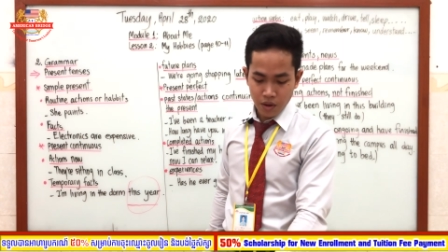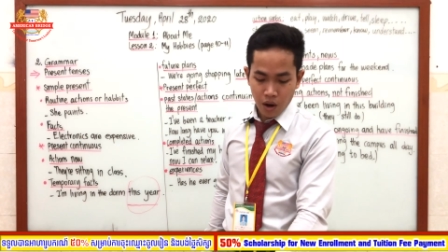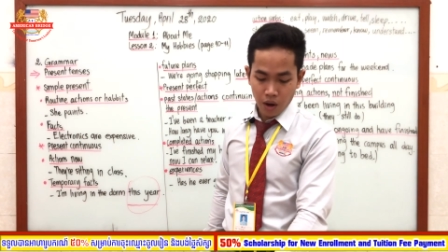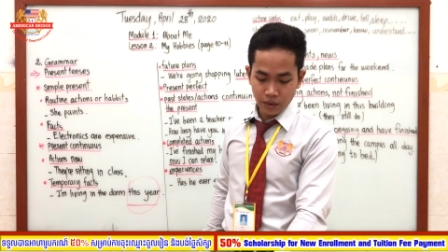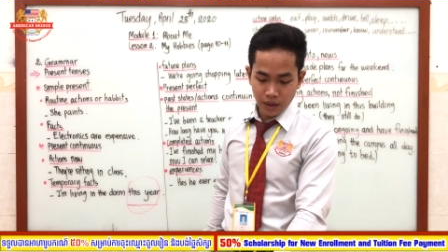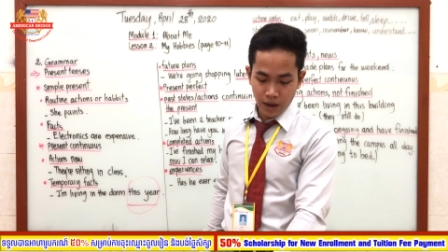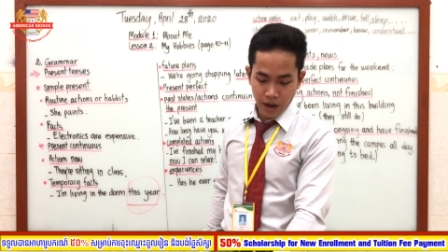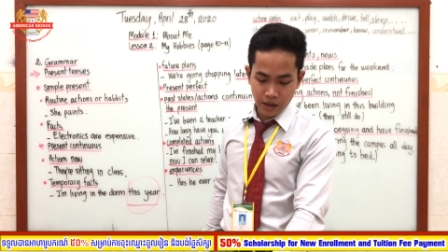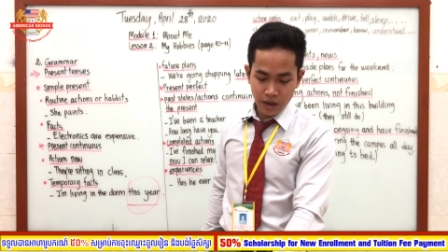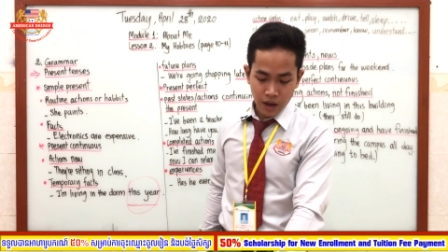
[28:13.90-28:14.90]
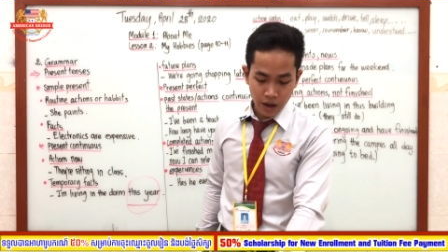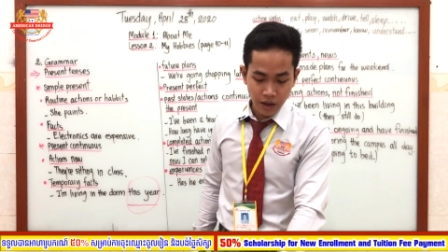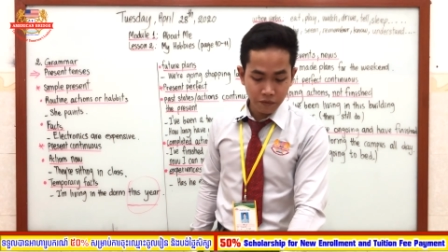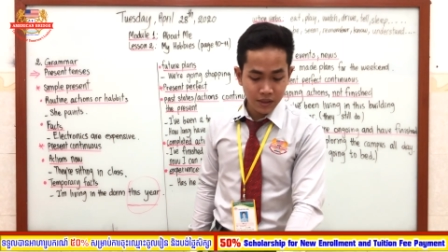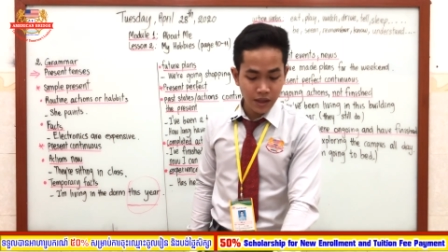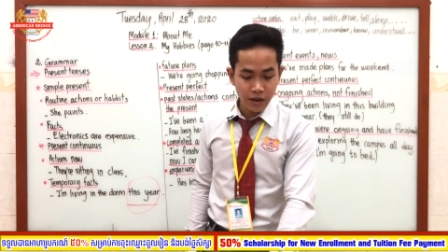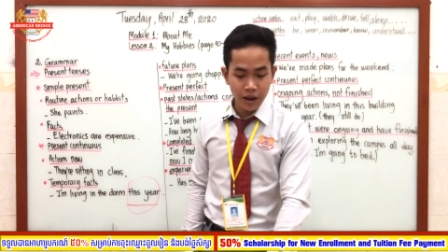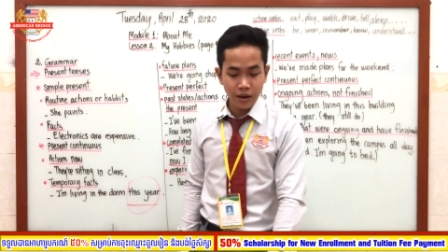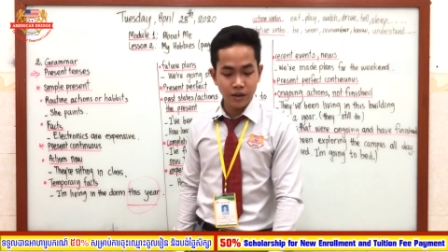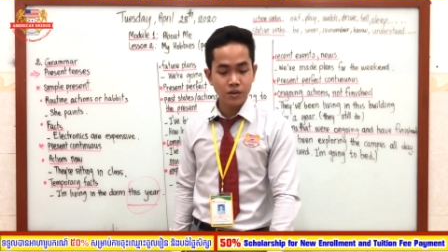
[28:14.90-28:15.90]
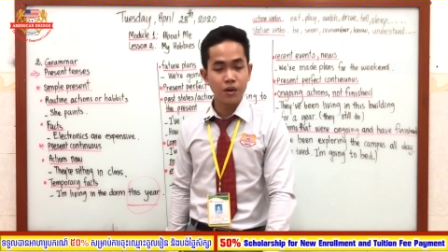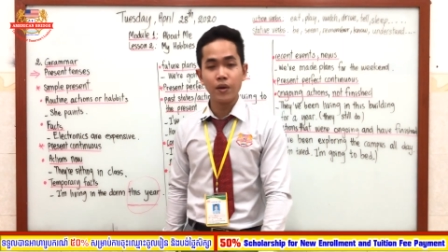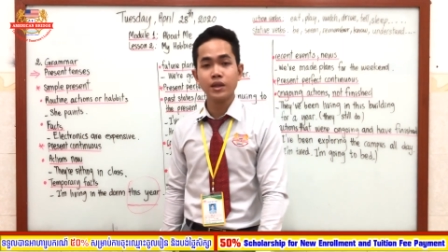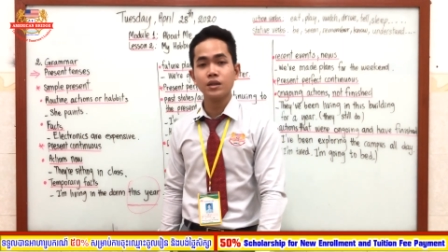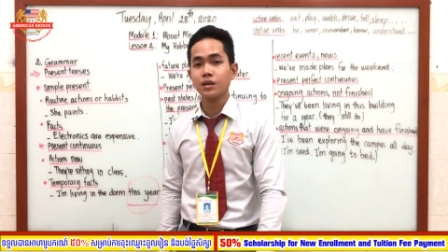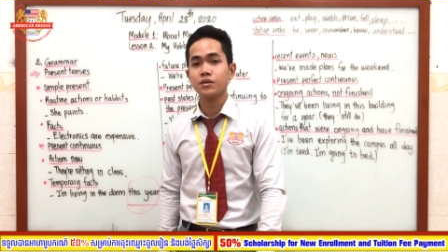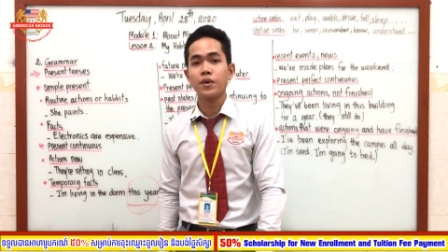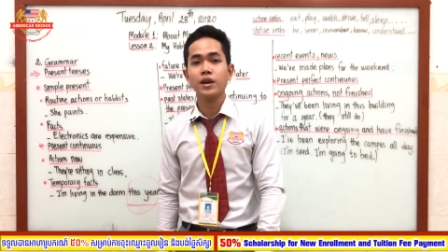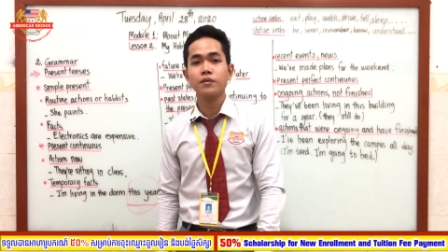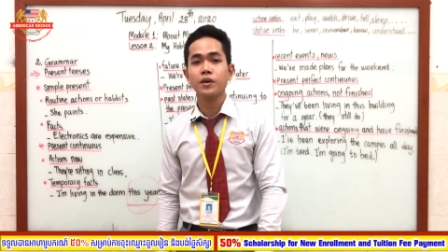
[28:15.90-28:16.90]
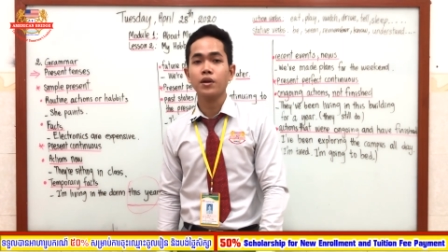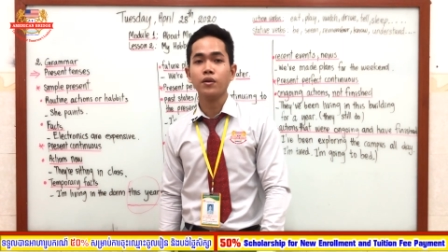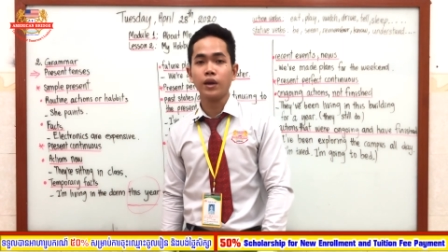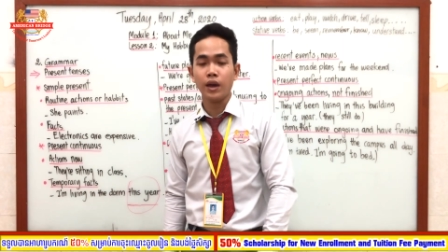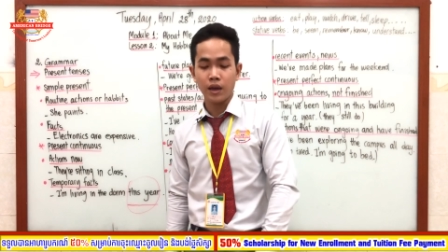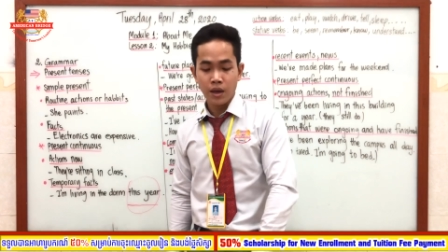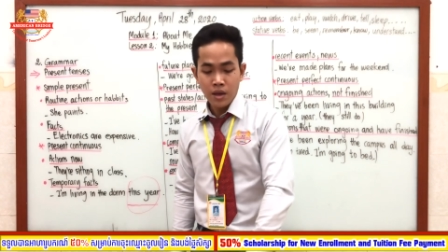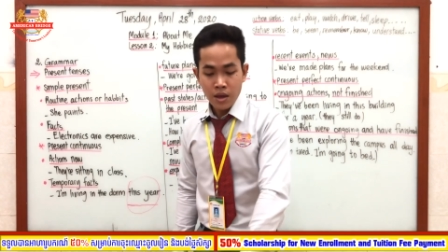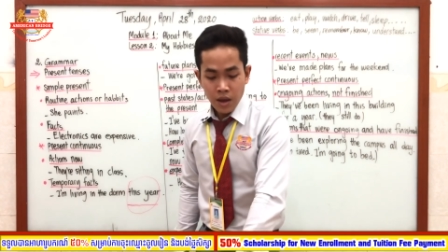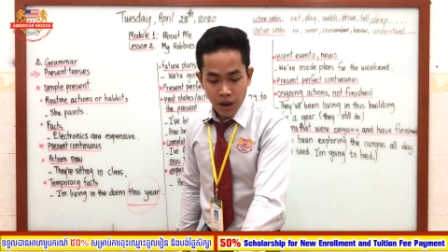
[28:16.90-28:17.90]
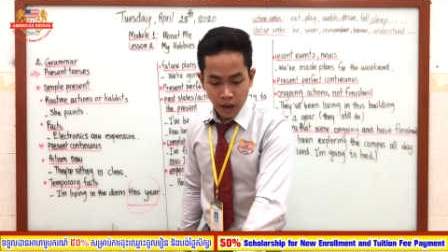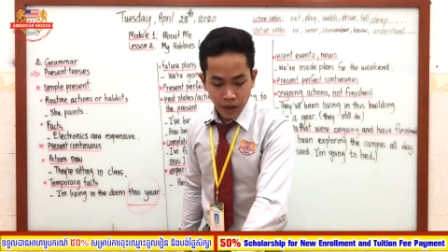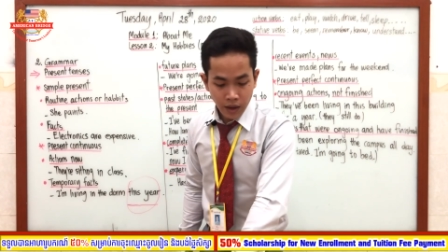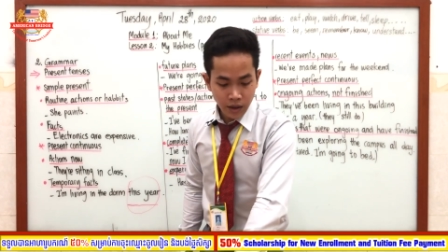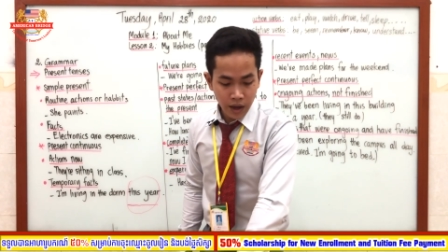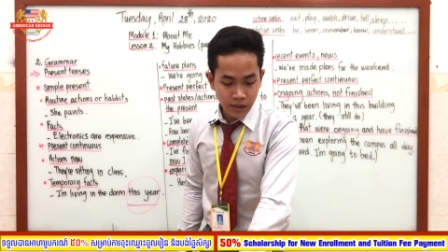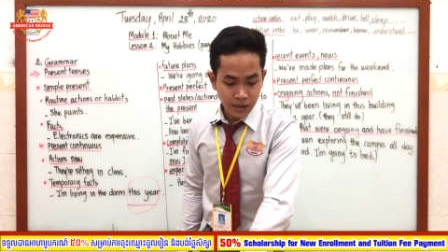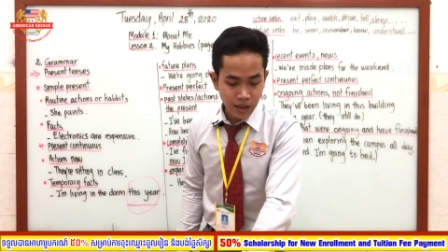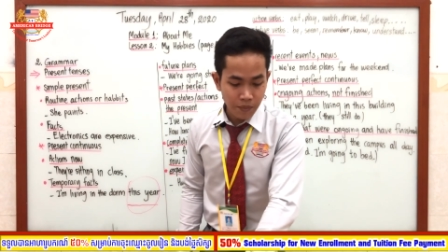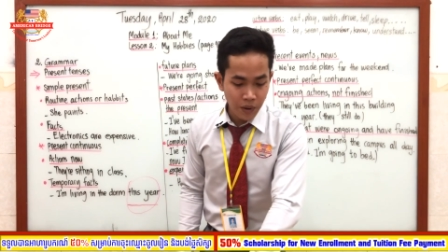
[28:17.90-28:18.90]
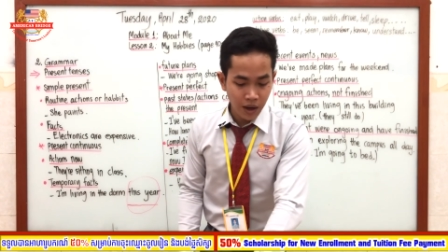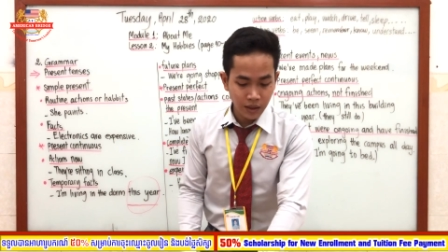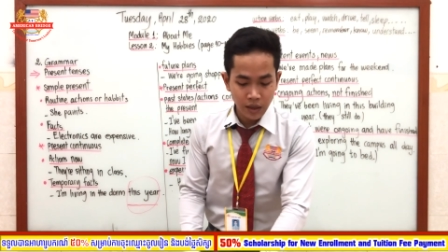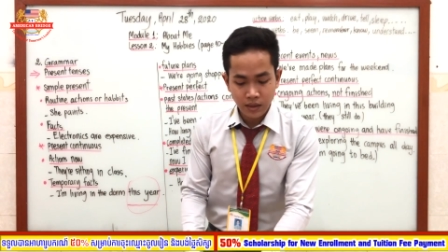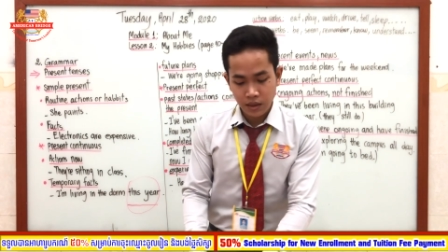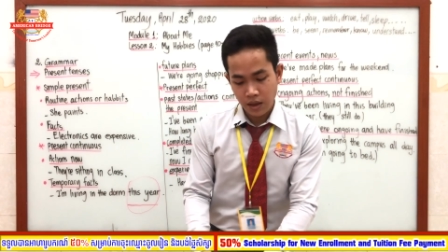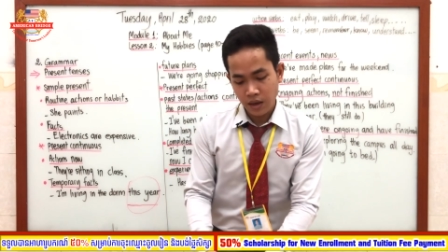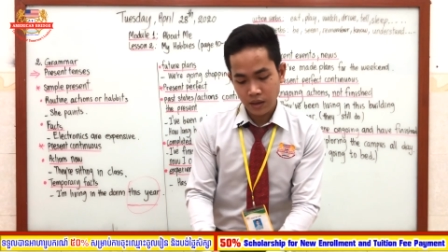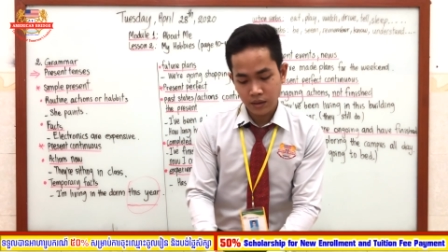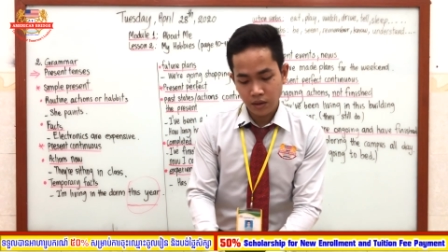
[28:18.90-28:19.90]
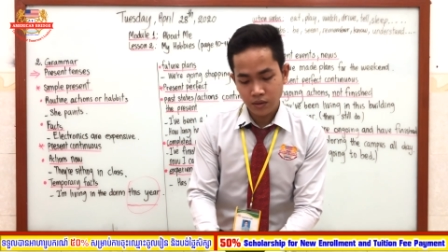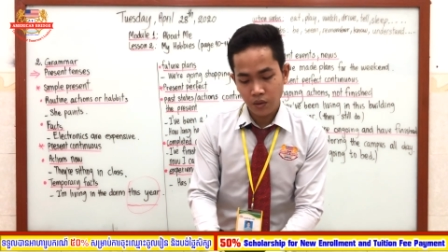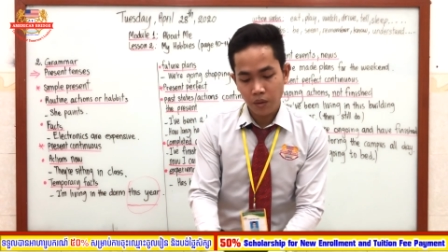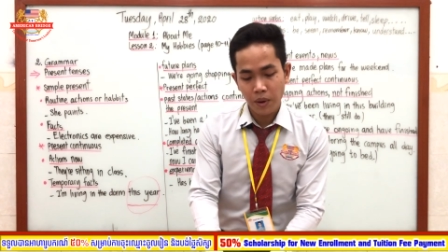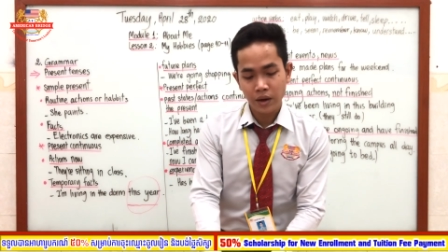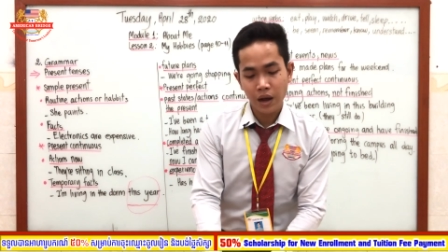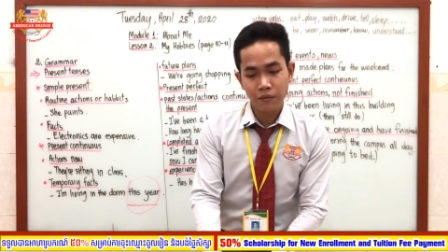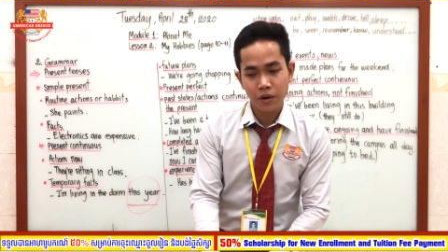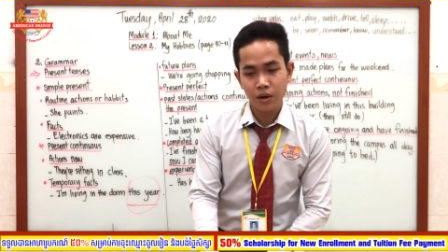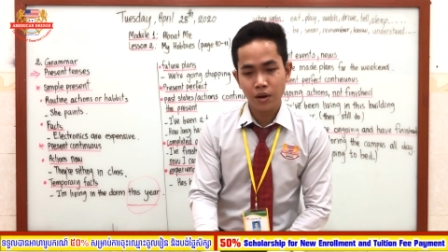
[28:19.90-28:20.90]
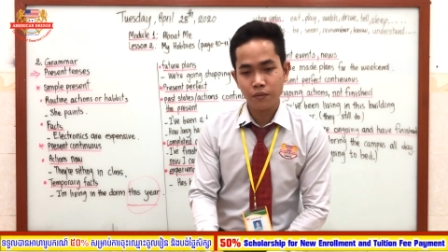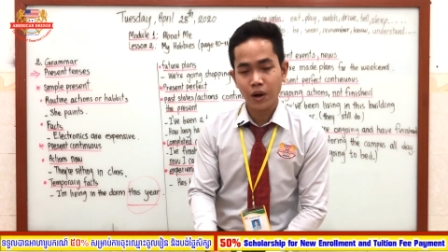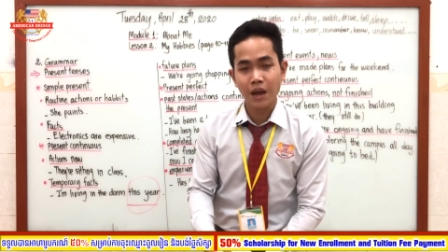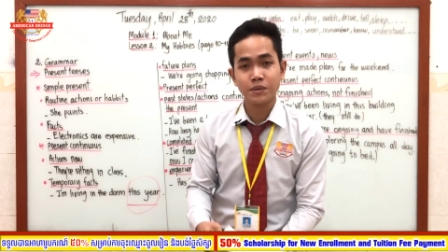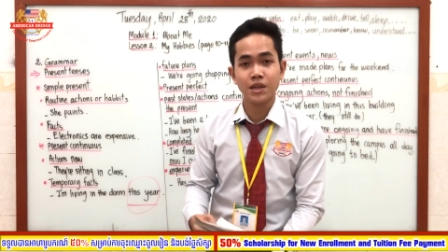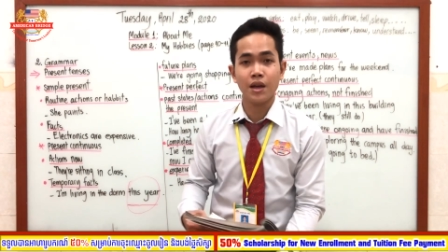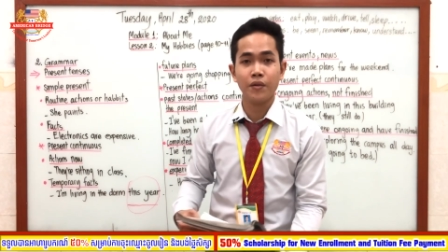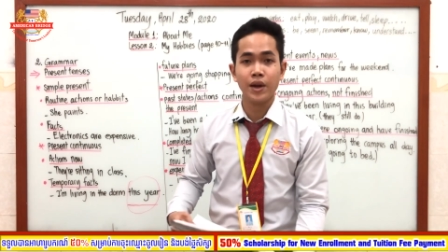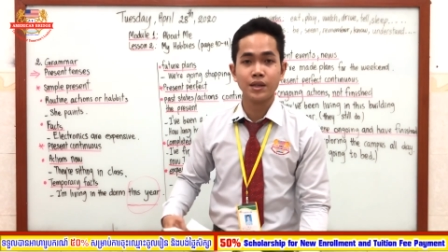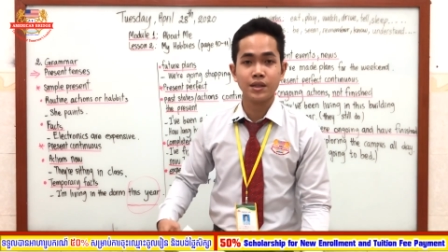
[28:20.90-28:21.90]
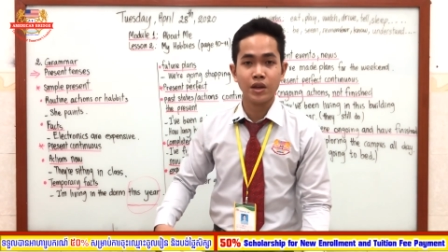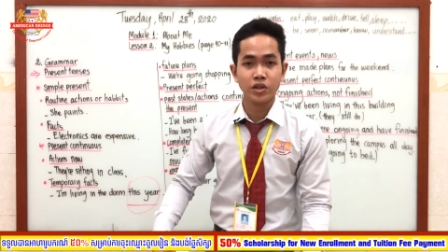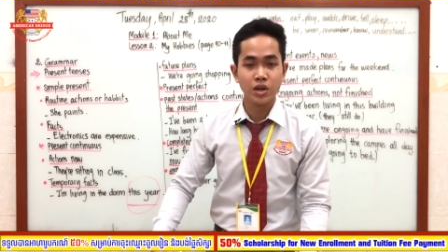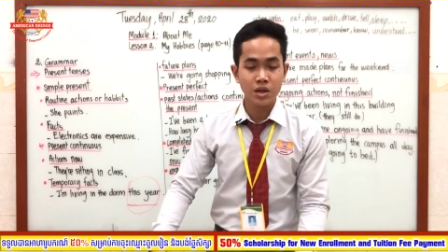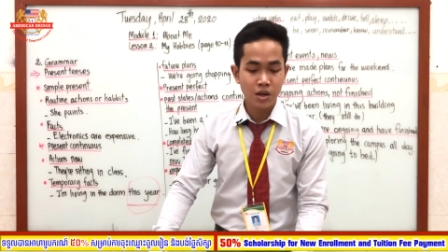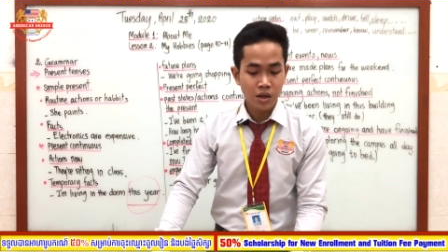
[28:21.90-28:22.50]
on the line. And if the sentence is correct, just write the word okay. Another exercise practice is also about our vocabulary section.